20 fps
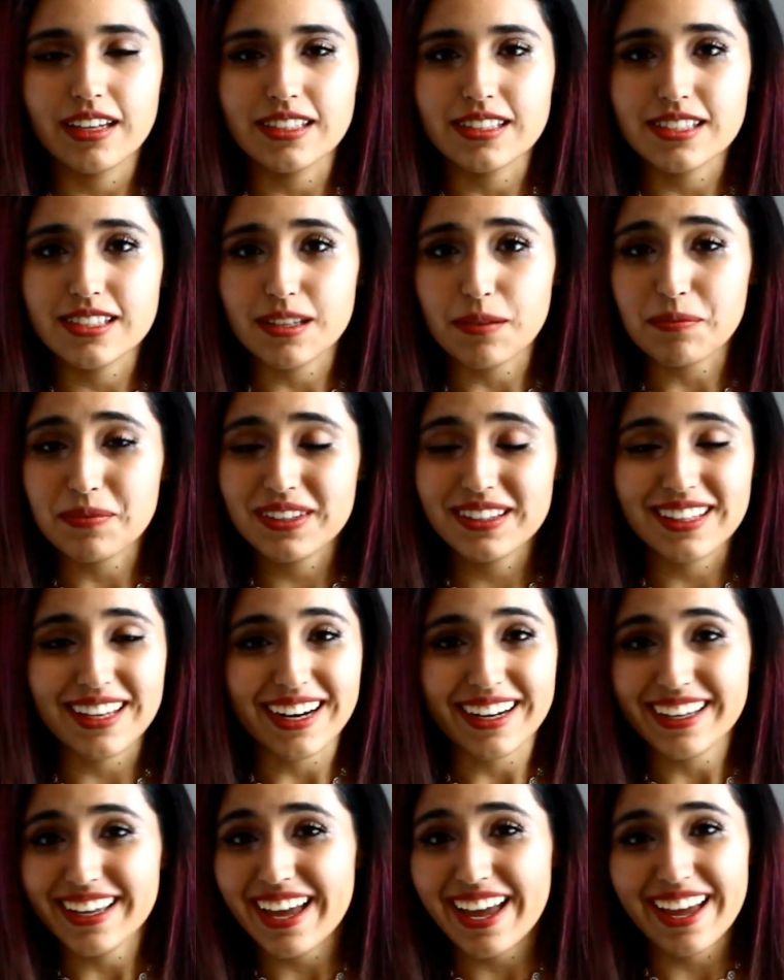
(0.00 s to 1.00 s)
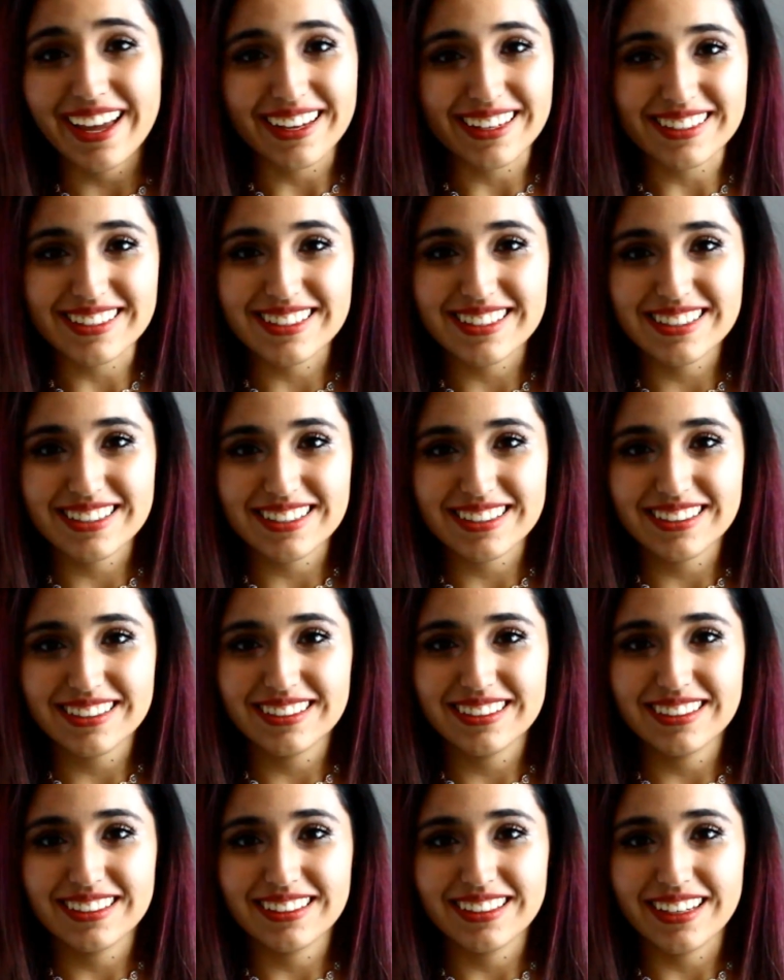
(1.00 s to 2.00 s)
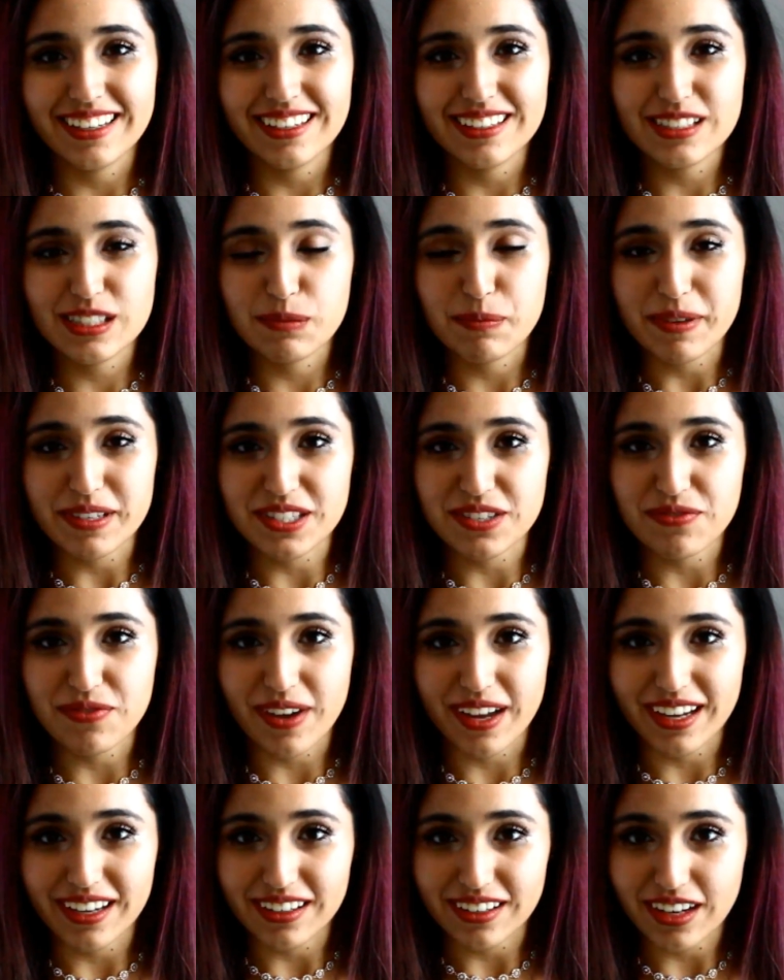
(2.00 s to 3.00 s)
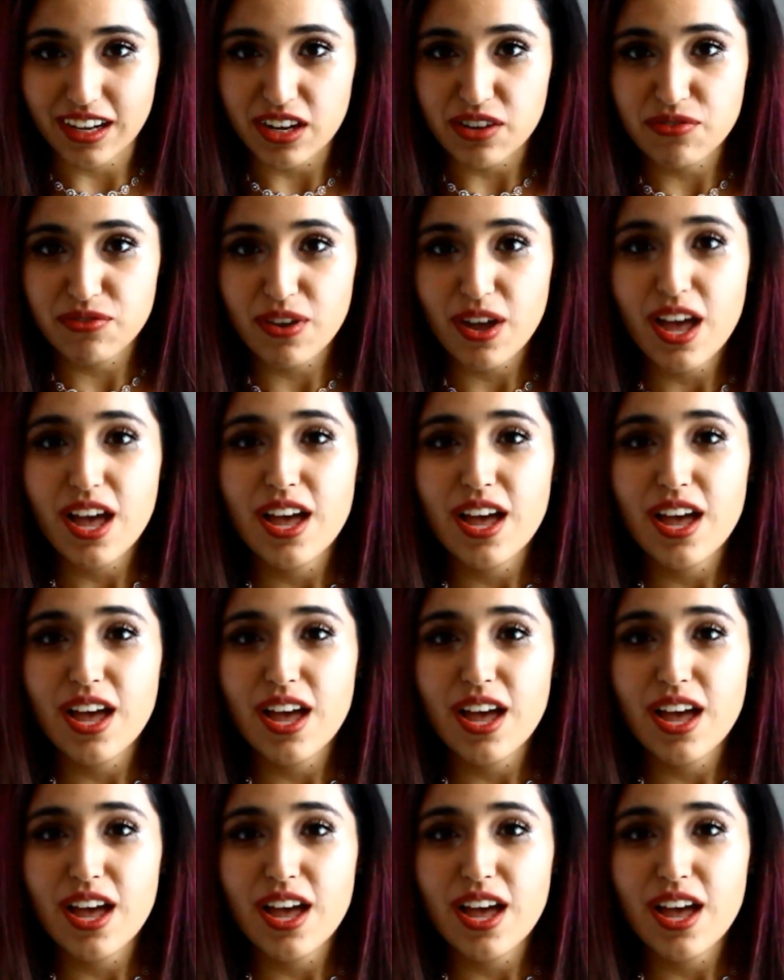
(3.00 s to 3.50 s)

It's something that I can't specify enough.